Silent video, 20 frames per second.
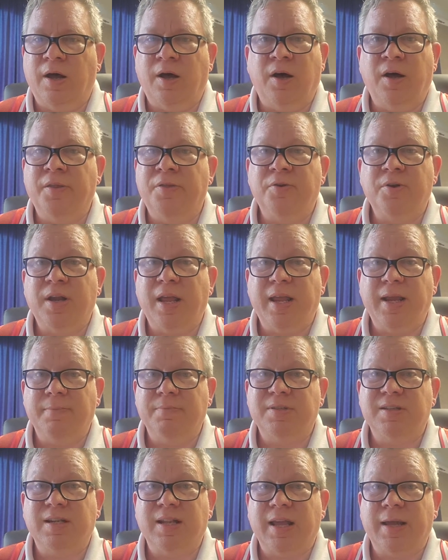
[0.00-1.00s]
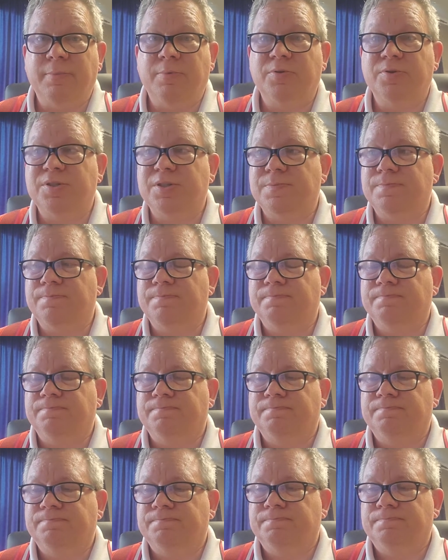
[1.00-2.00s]
other names and labels,
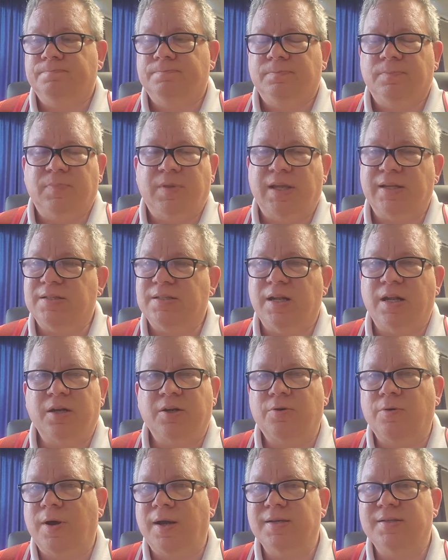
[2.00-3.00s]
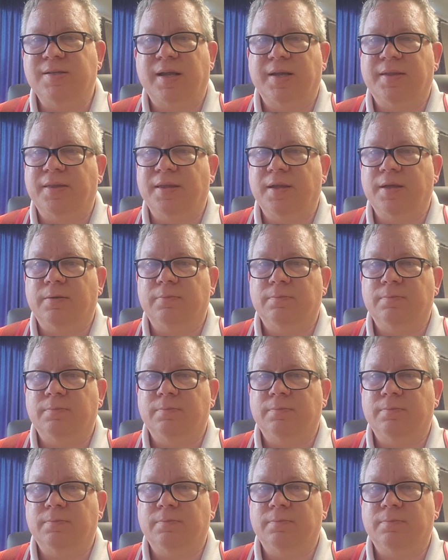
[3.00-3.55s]
that's not a Christ like thing.